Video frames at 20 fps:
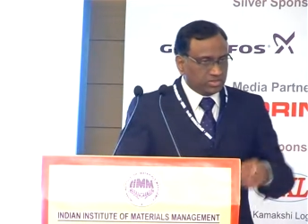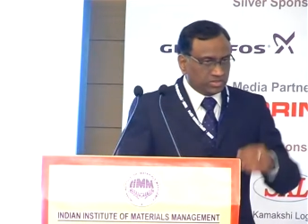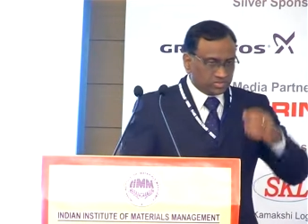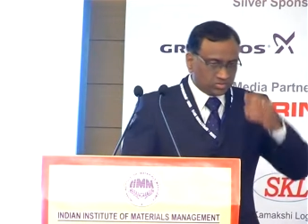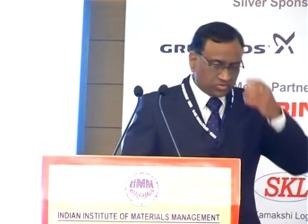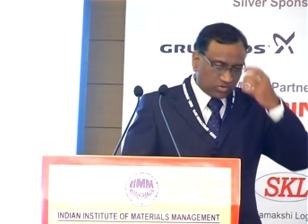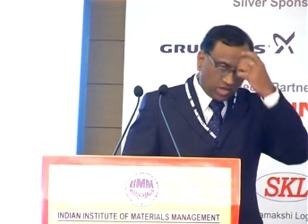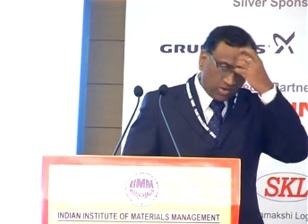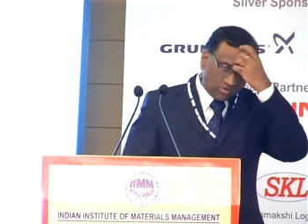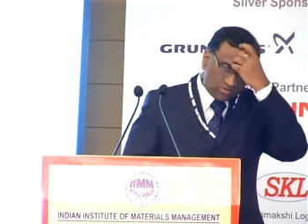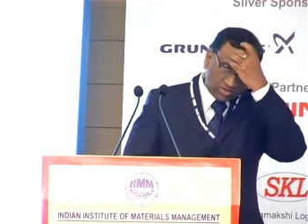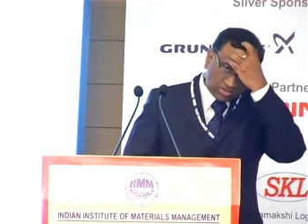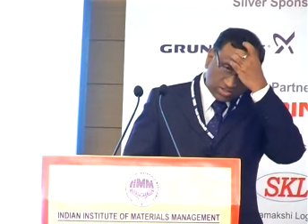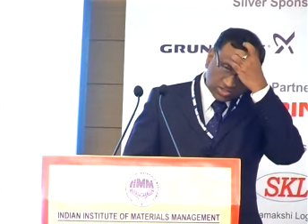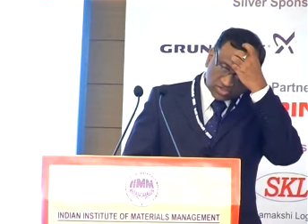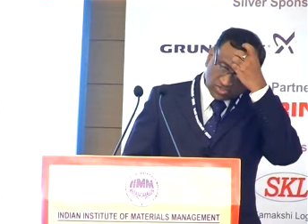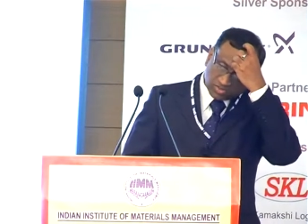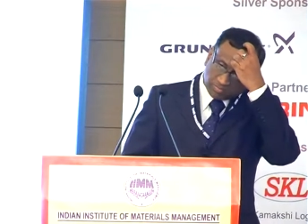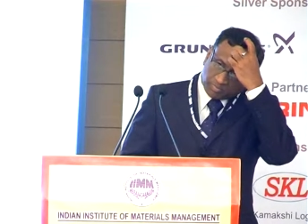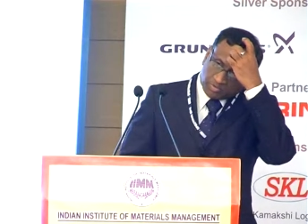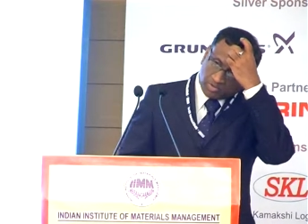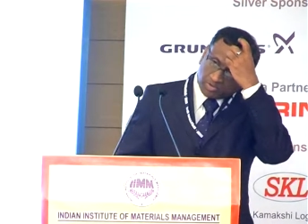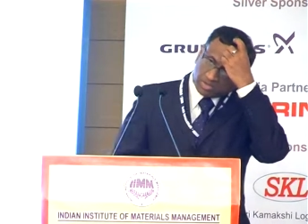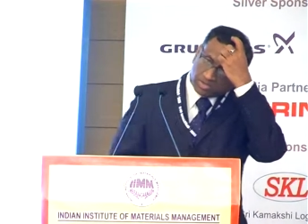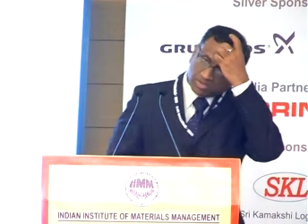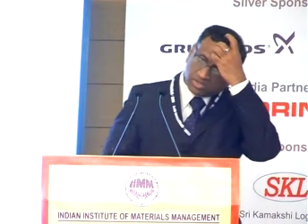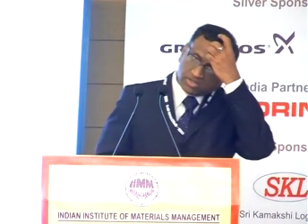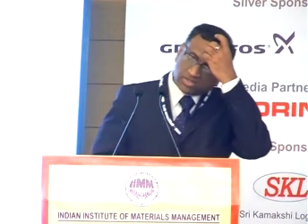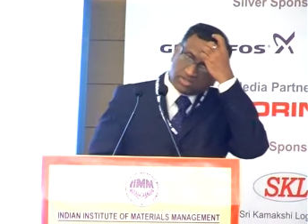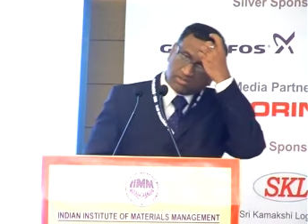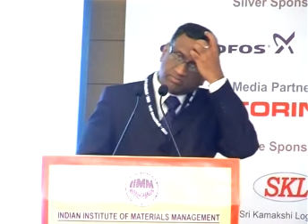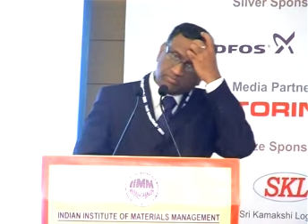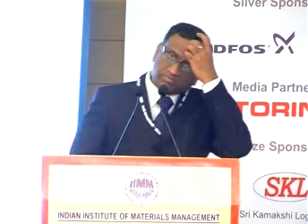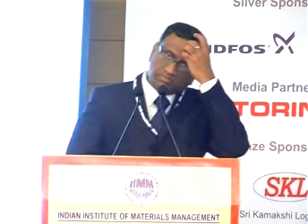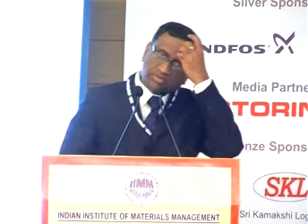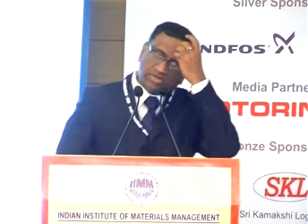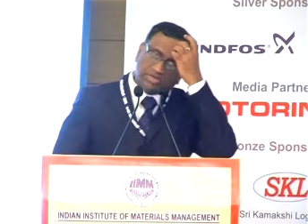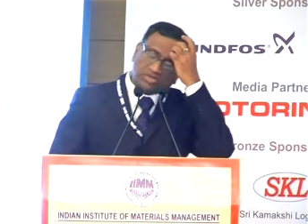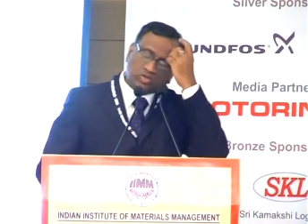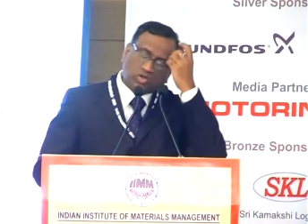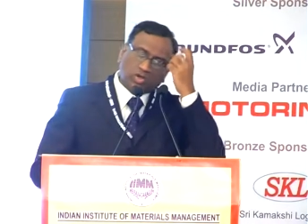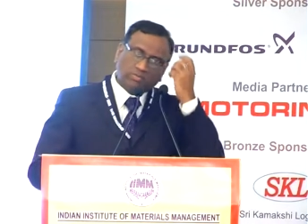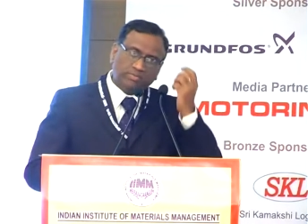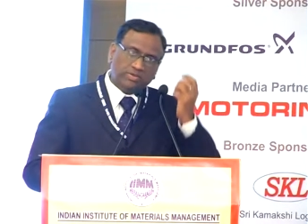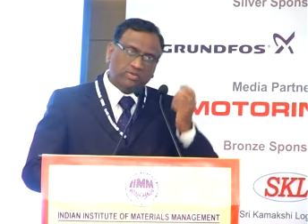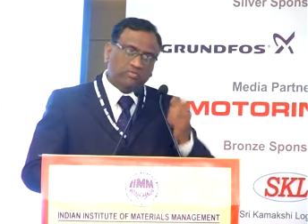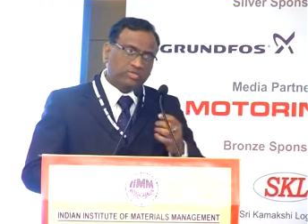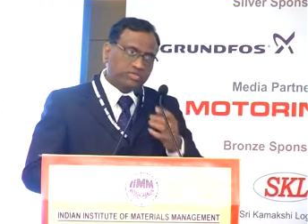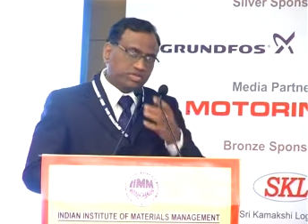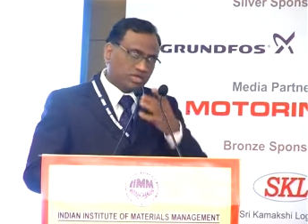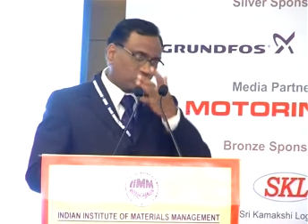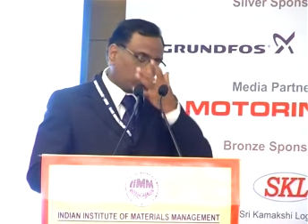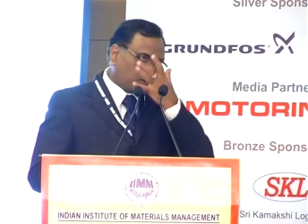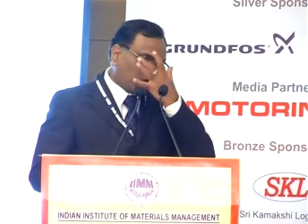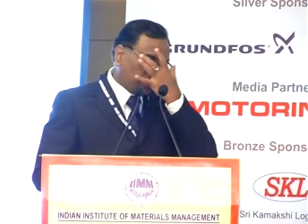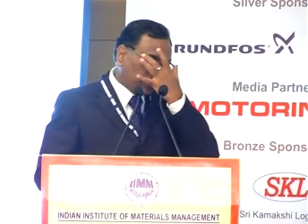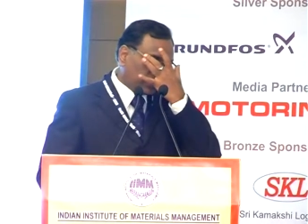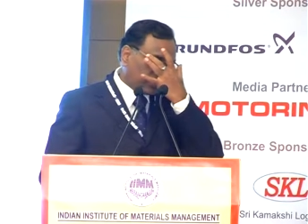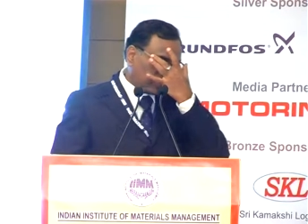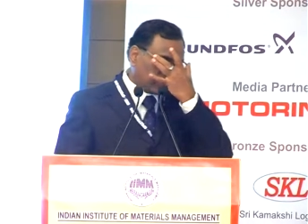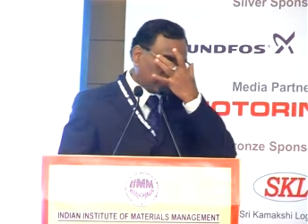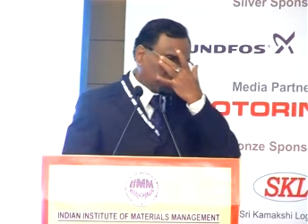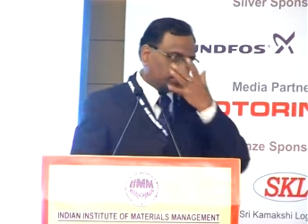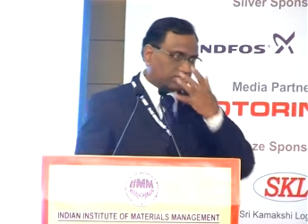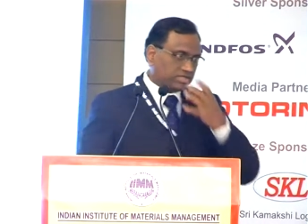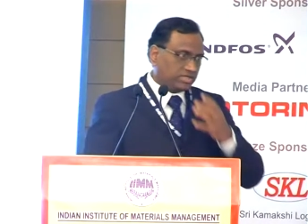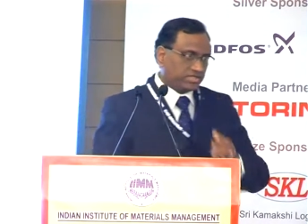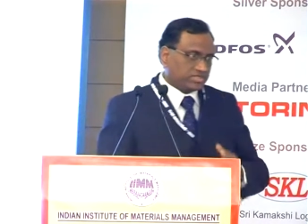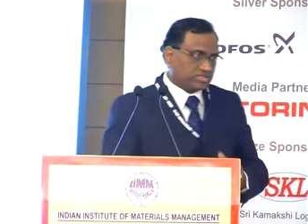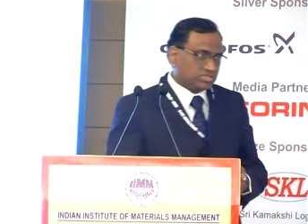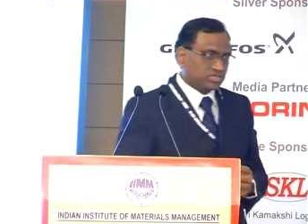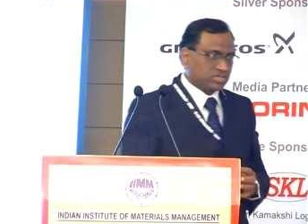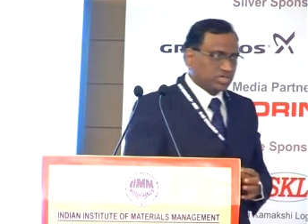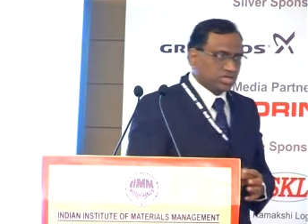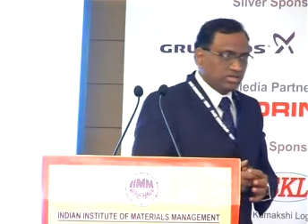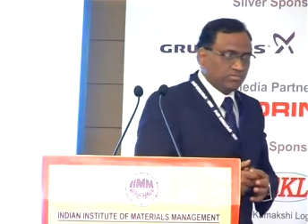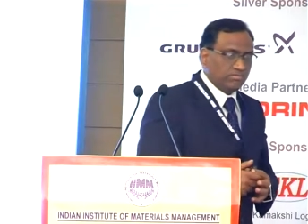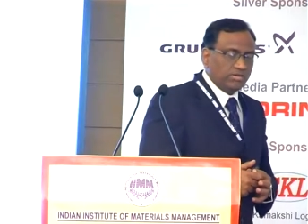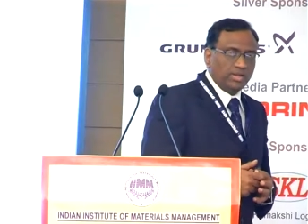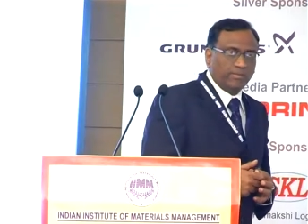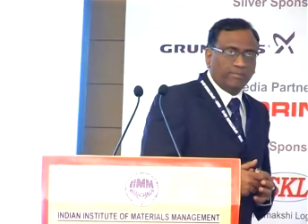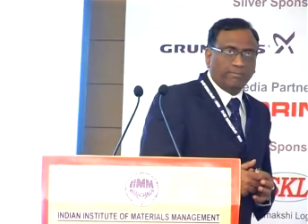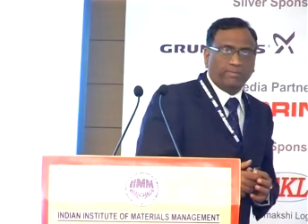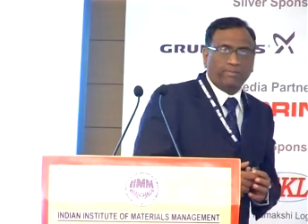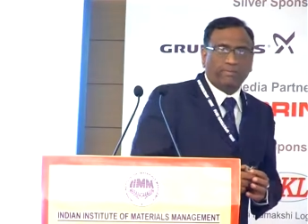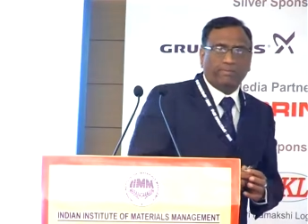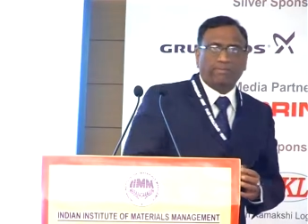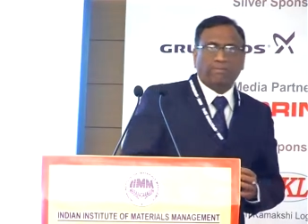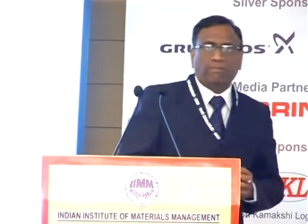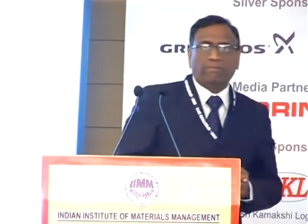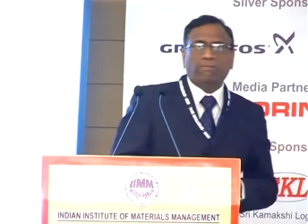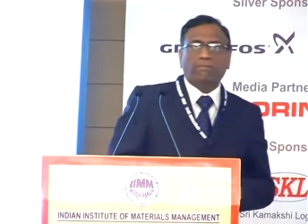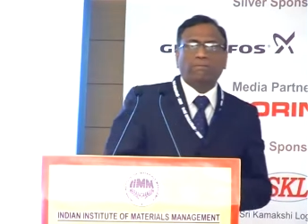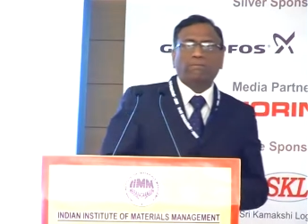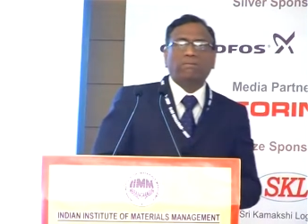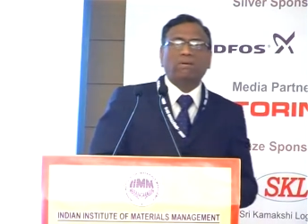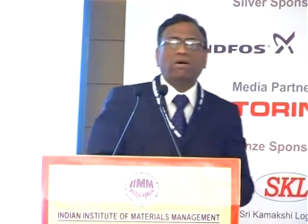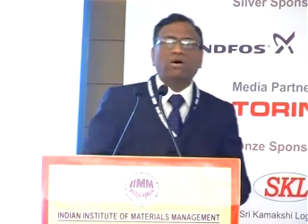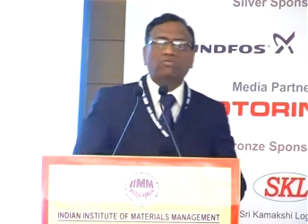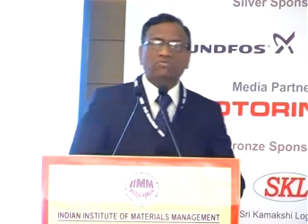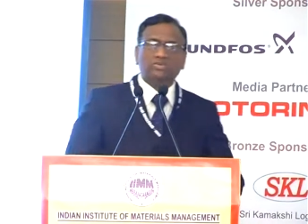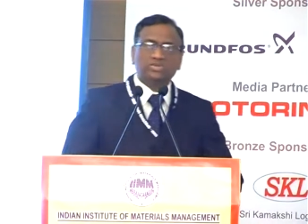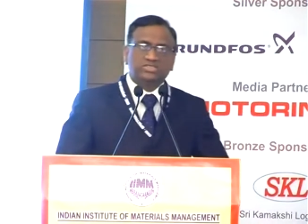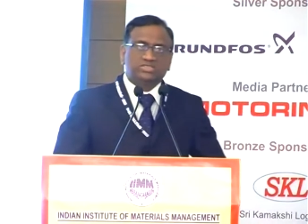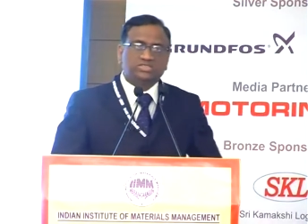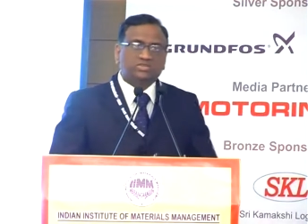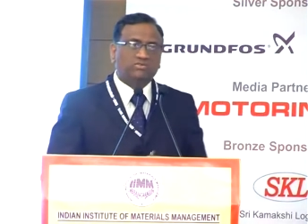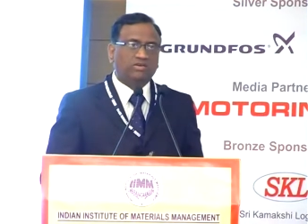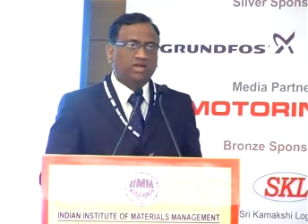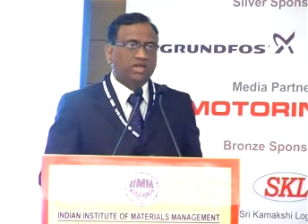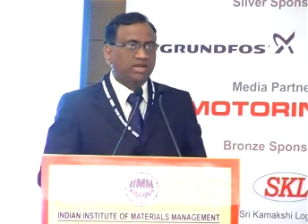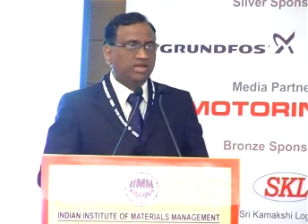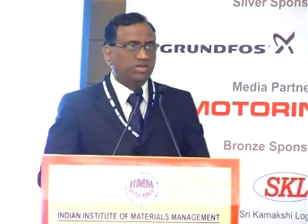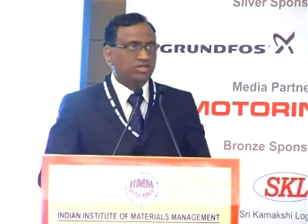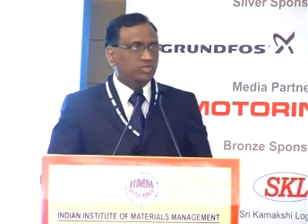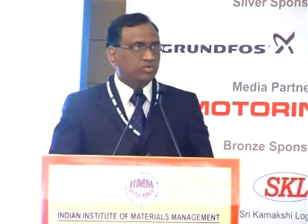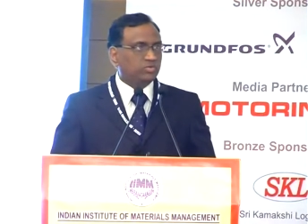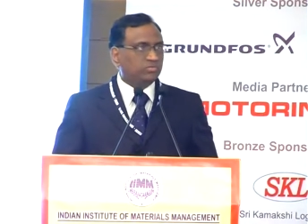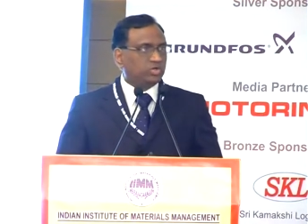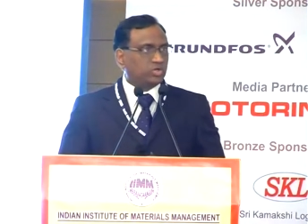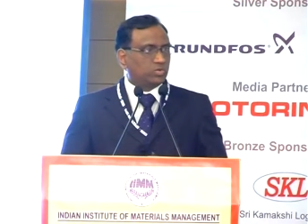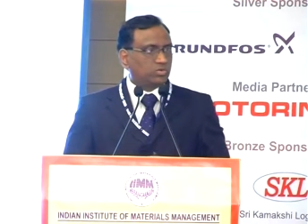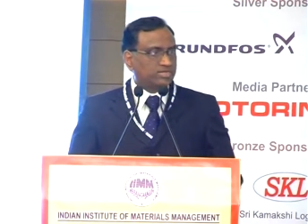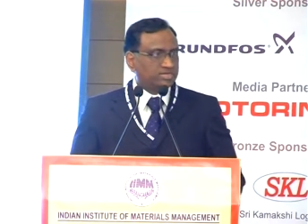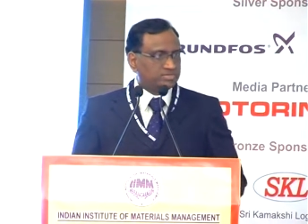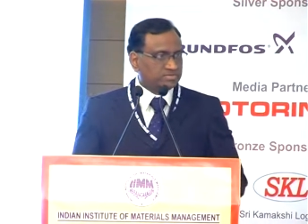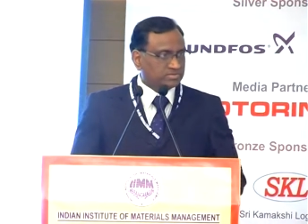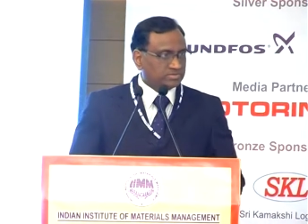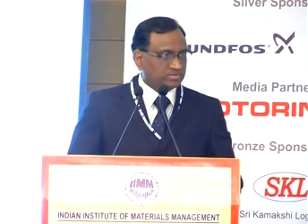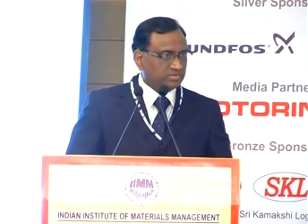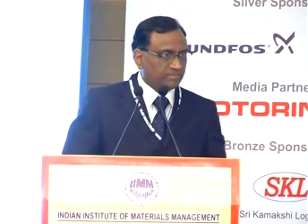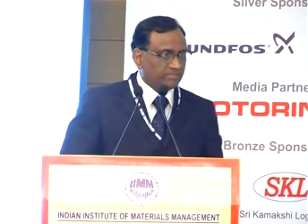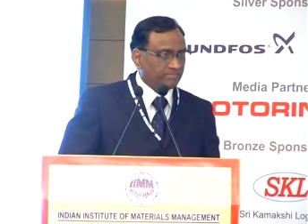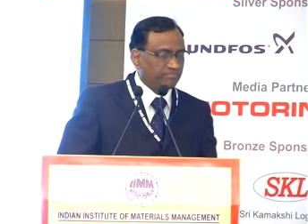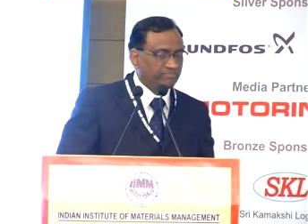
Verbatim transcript: So, I would touch upon uh, a topic which I call it as extremely pervasive and ubiquitous.